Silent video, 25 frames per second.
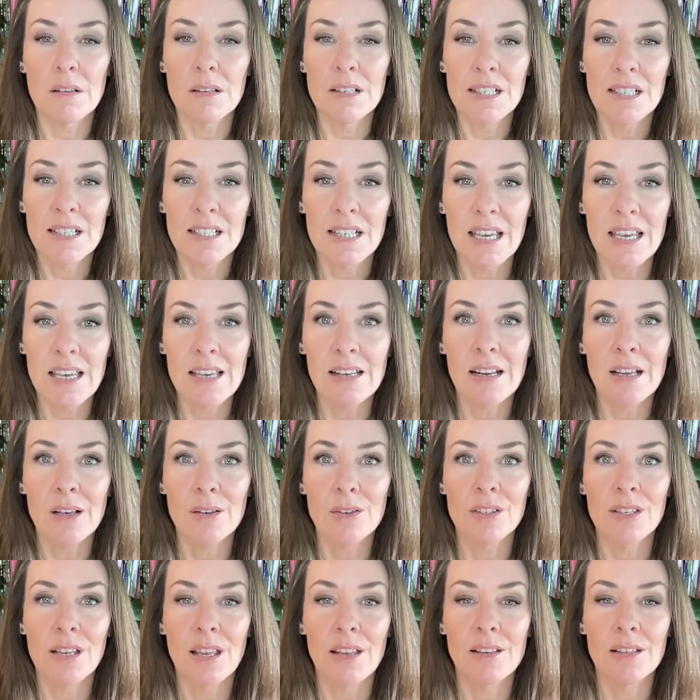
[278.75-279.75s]
stay in
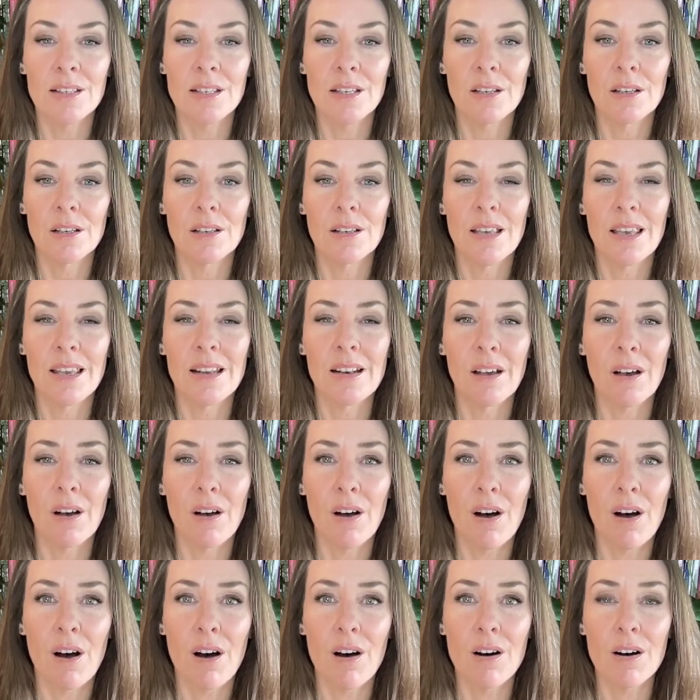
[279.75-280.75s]
our center, in
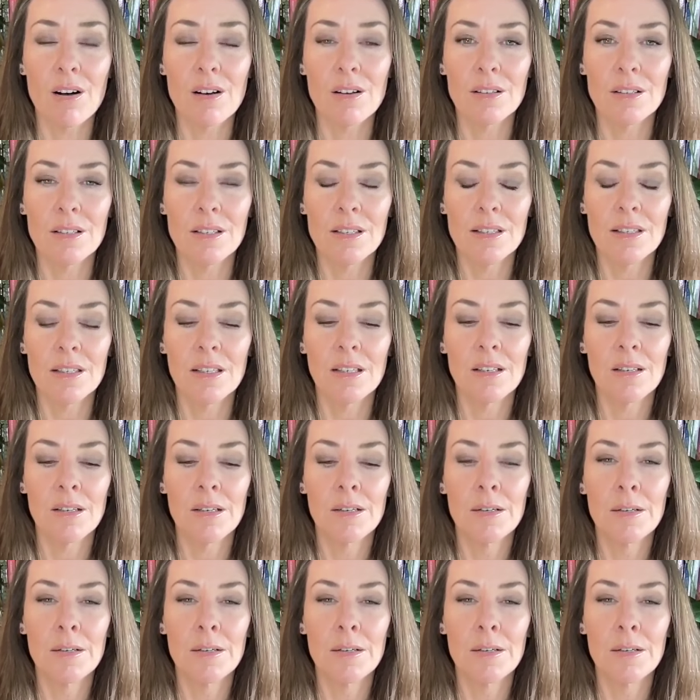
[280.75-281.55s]
our hearts,